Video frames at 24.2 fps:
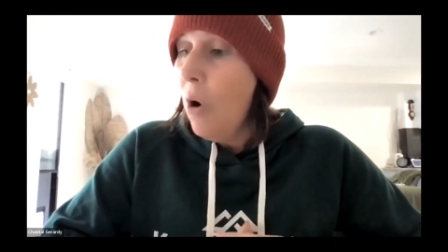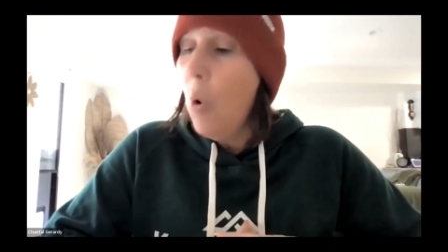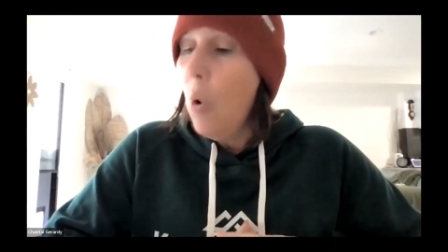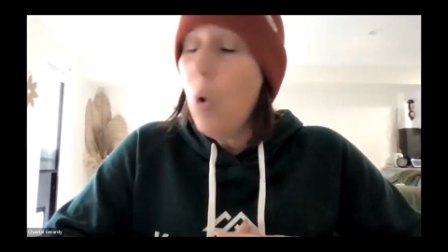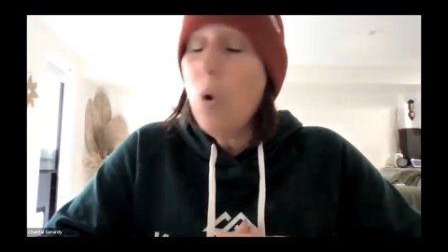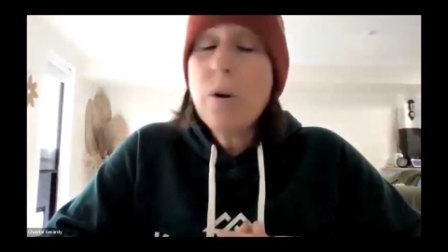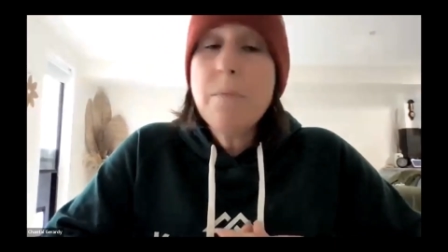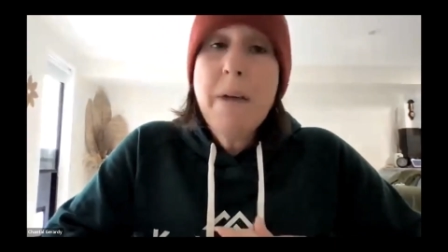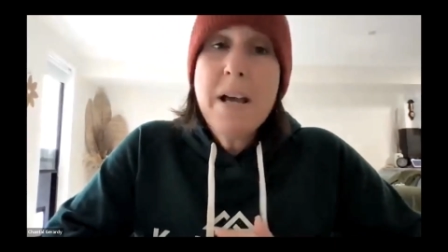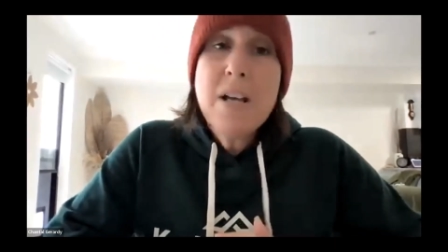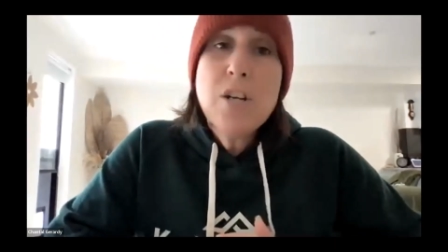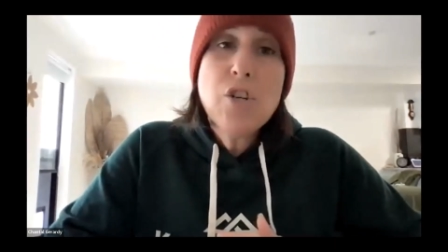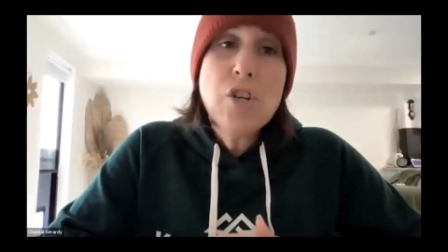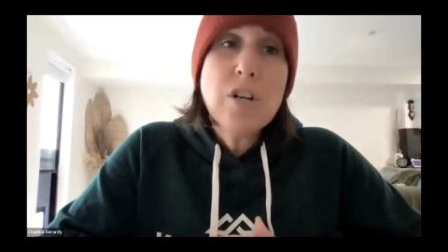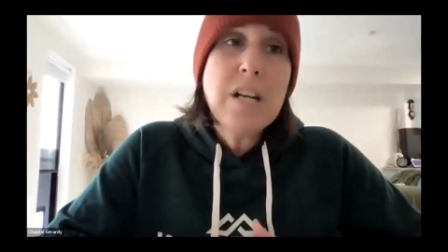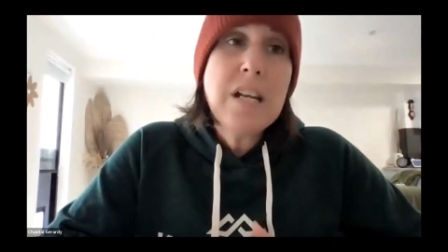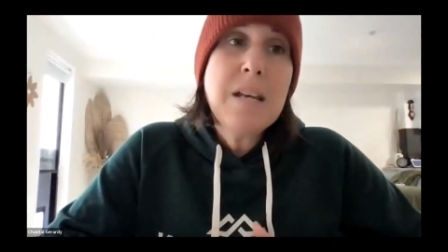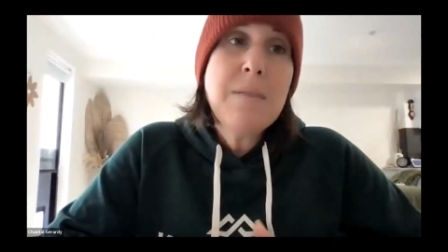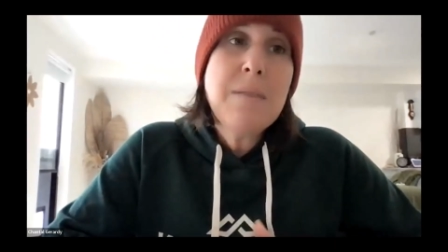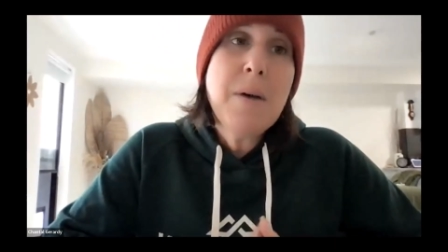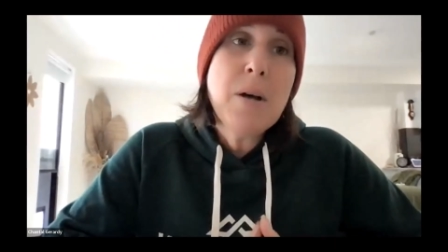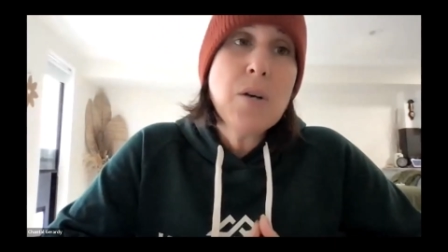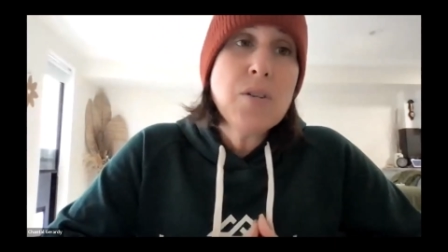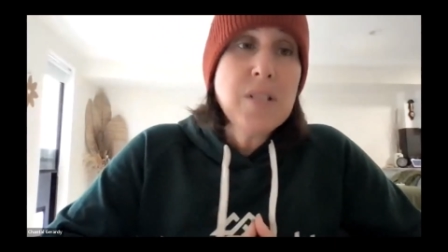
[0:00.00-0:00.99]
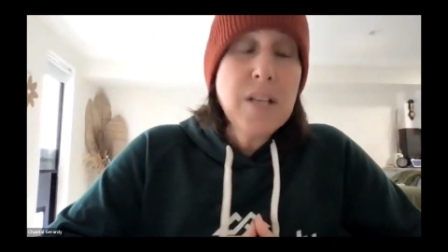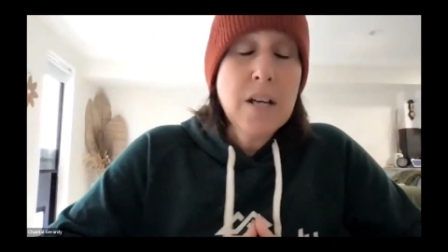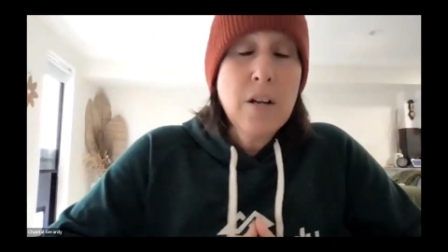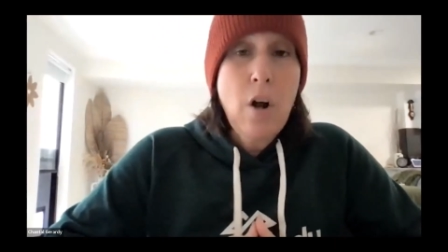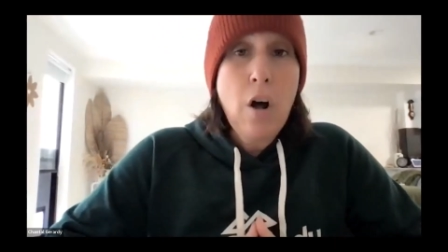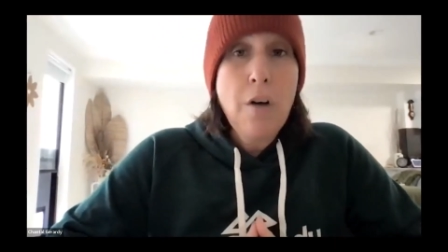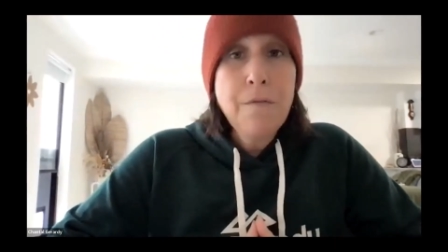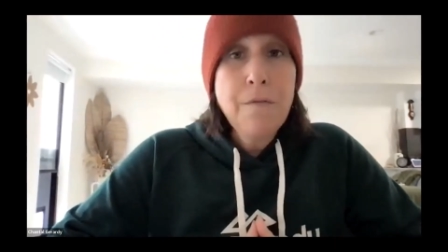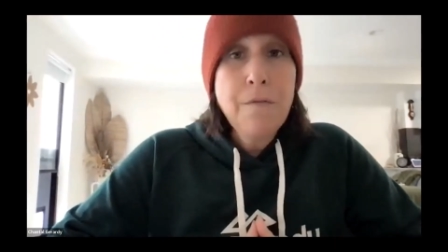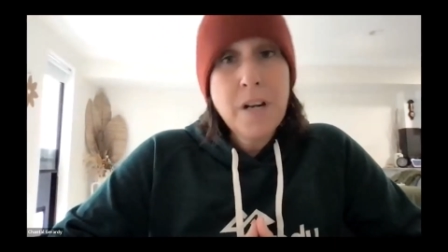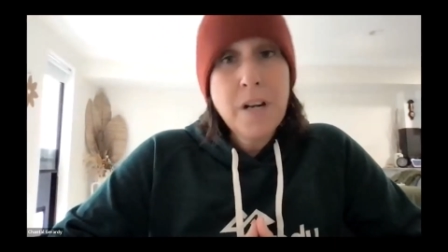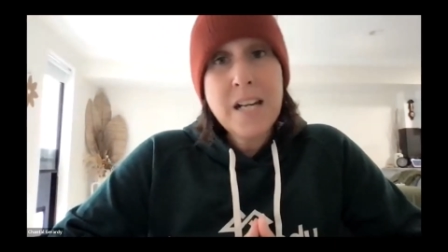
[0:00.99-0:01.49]
Automation emails can
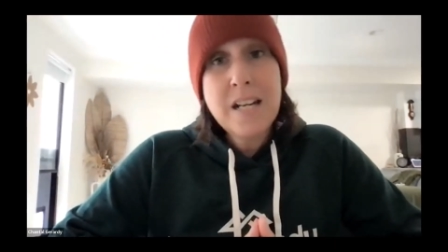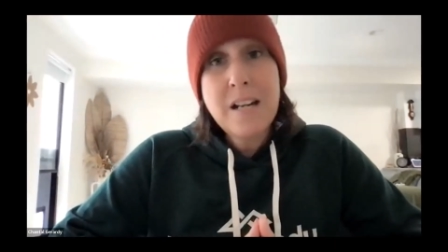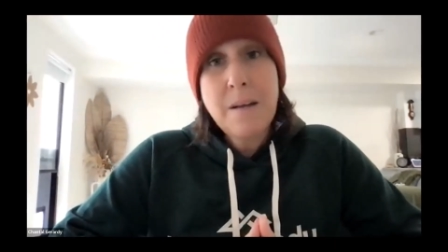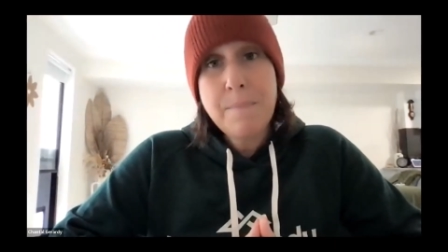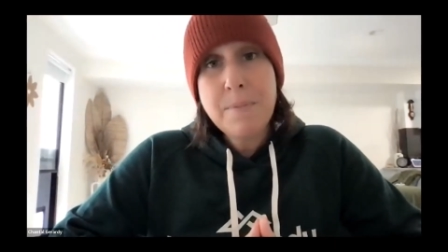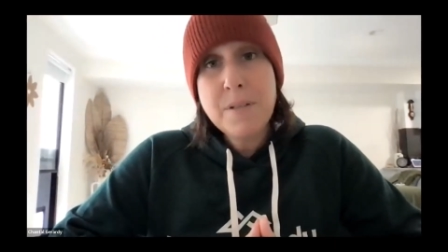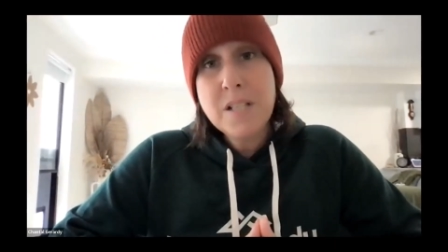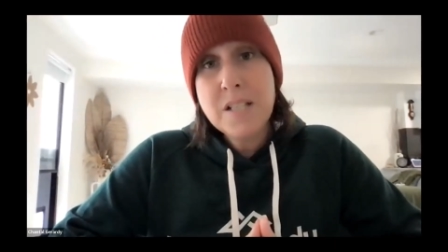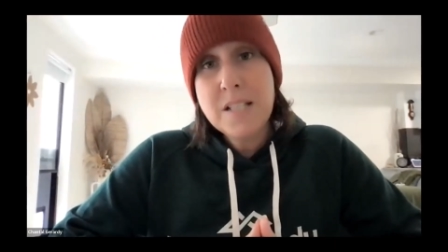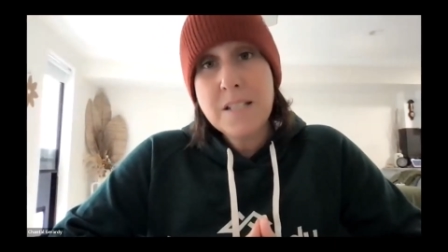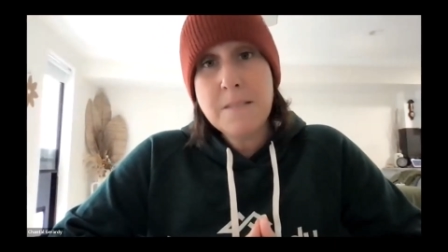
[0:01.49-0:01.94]
often end up in the